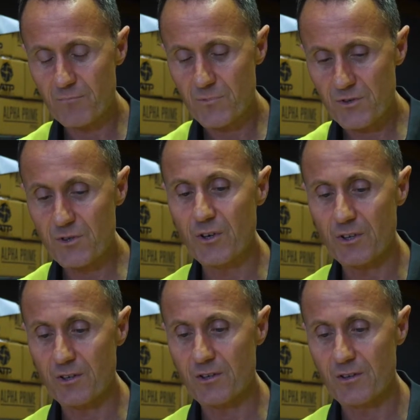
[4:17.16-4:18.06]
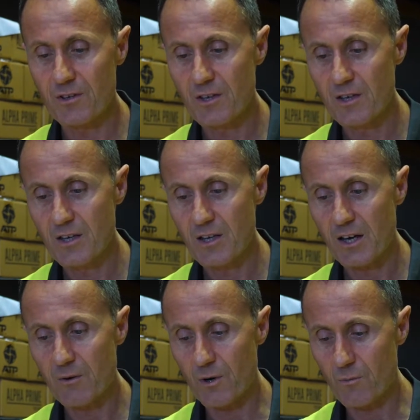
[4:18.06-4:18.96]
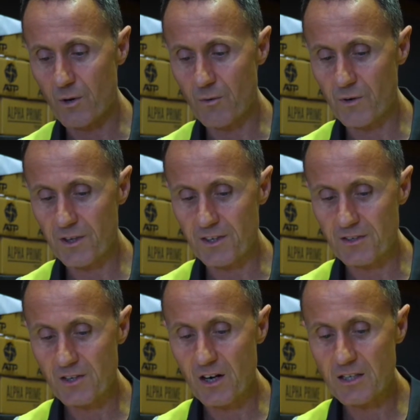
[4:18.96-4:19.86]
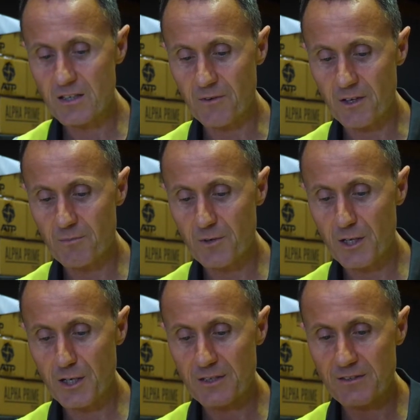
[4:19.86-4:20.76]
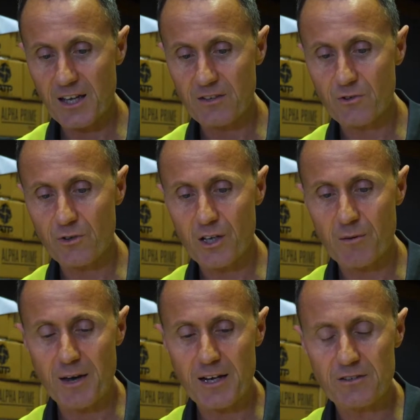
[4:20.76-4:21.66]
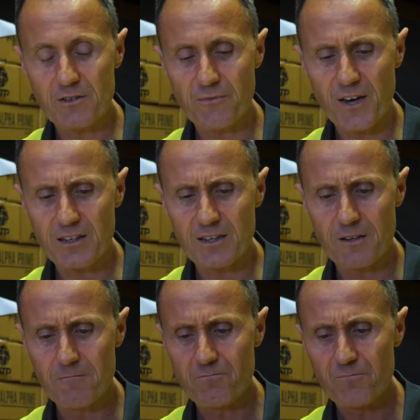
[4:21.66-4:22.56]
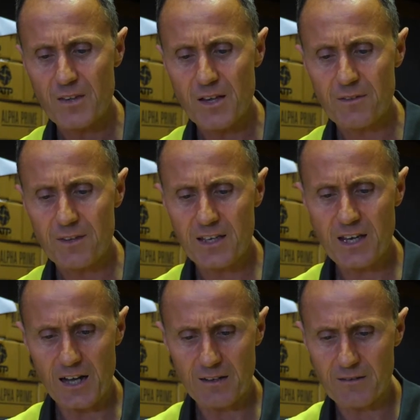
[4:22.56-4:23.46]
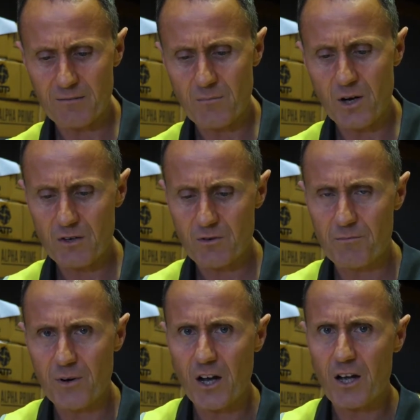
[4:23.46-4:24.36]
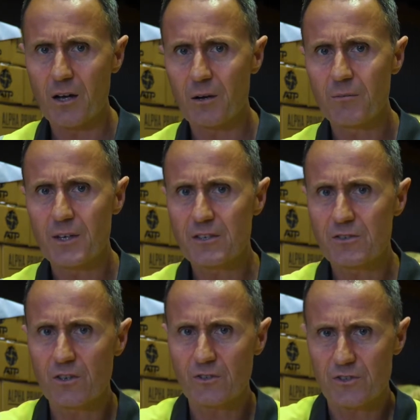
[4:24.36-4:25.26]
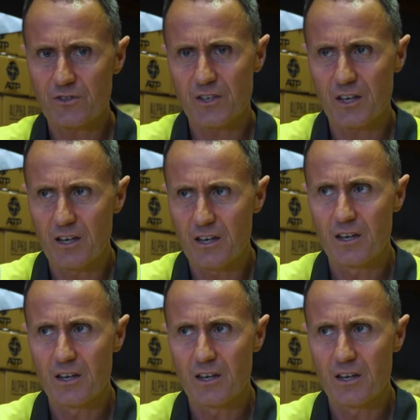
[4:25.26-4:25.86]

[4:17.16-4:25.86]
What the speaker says: certain, what the scientific community is now talking about is the fact that the gut microbiome is not just a